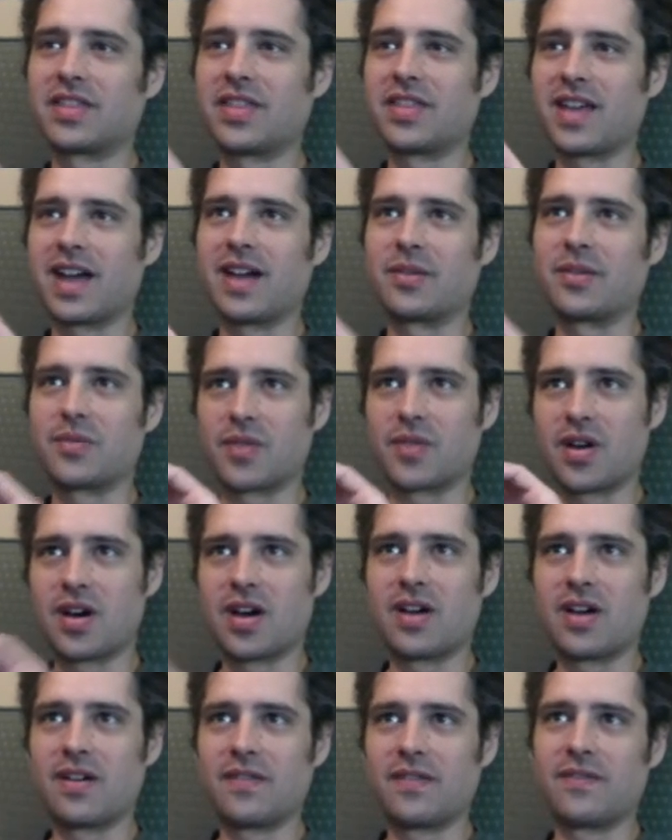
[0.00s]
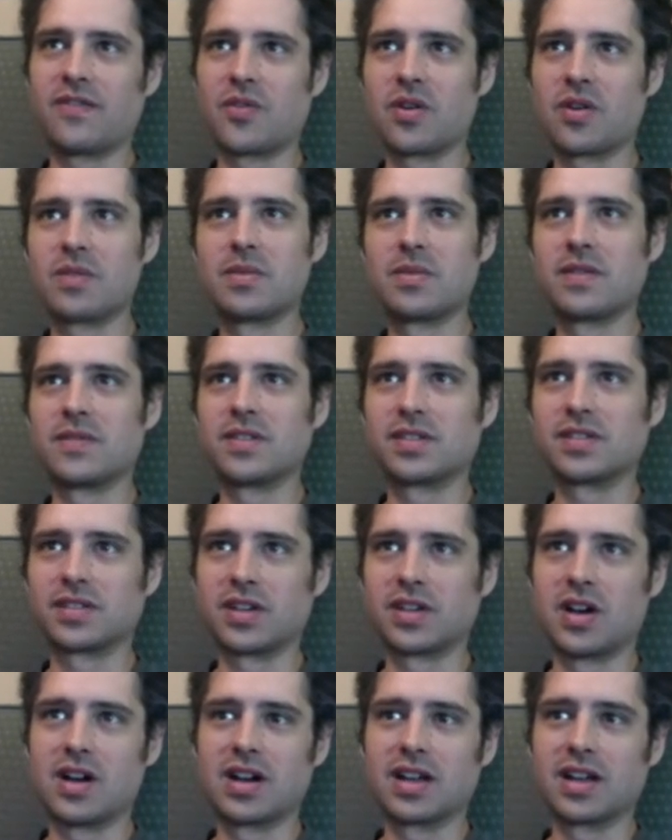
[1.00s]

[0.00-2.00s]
that raw form of the song